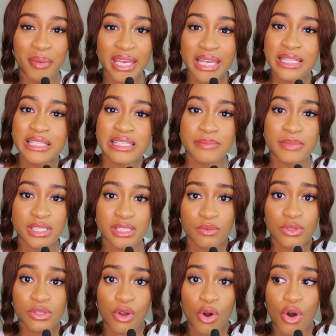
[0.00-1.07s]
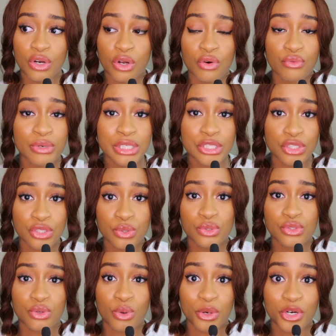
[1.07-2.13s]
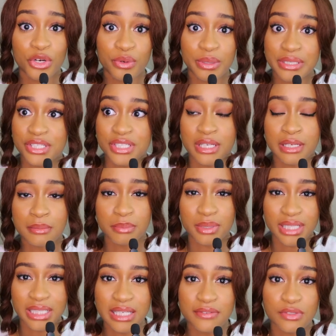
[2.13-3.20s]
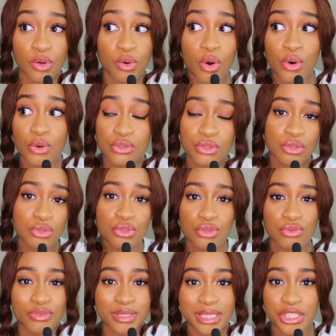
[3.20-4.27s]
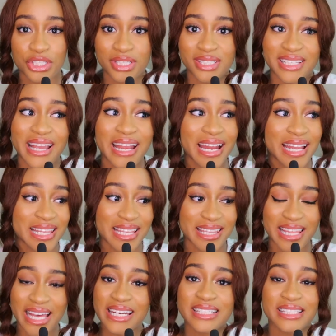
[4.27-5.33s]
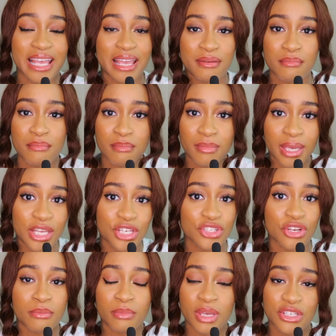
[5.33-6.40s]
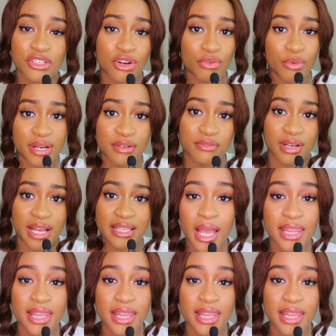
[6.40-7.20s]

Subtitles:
intimacy with God, or reduce your Christian beliefs, or cause you too religious, then that is a major red flag.